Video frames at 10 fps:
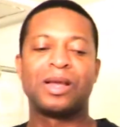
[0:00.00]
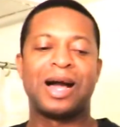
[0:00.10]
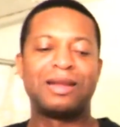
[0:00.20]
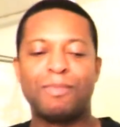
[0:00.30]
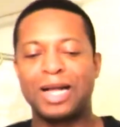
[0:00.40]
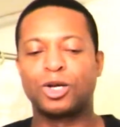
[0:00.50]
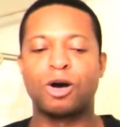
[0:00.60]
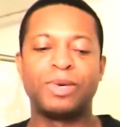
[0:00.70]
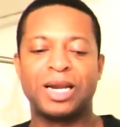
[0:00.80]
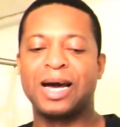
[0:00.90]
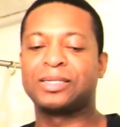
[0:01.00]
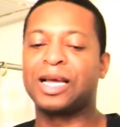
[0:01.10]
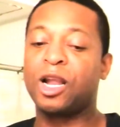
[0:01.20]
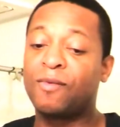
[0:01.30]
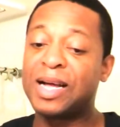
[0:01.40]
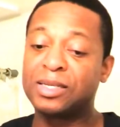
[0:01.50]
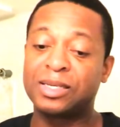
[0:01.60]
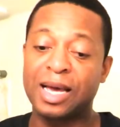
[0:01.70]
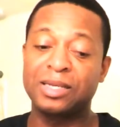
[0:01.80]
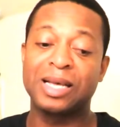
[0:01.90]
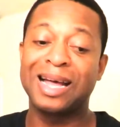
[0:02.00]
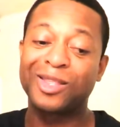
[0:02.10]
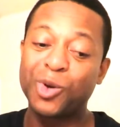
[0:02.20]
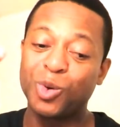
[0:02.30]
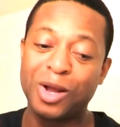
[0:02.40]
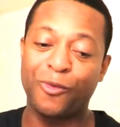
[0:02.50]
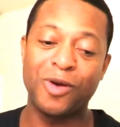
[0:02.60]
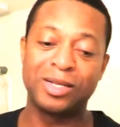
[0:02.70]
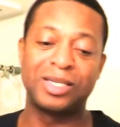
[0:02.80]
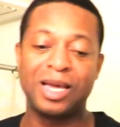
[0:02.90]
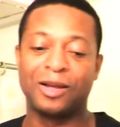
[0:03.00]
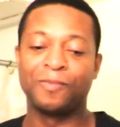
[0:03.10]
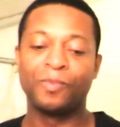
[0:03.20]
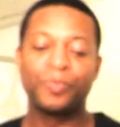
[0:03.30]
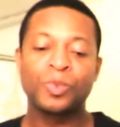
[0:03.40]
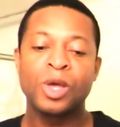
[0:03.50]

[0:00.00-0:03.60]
And the man come in and say, love and sex are two different things.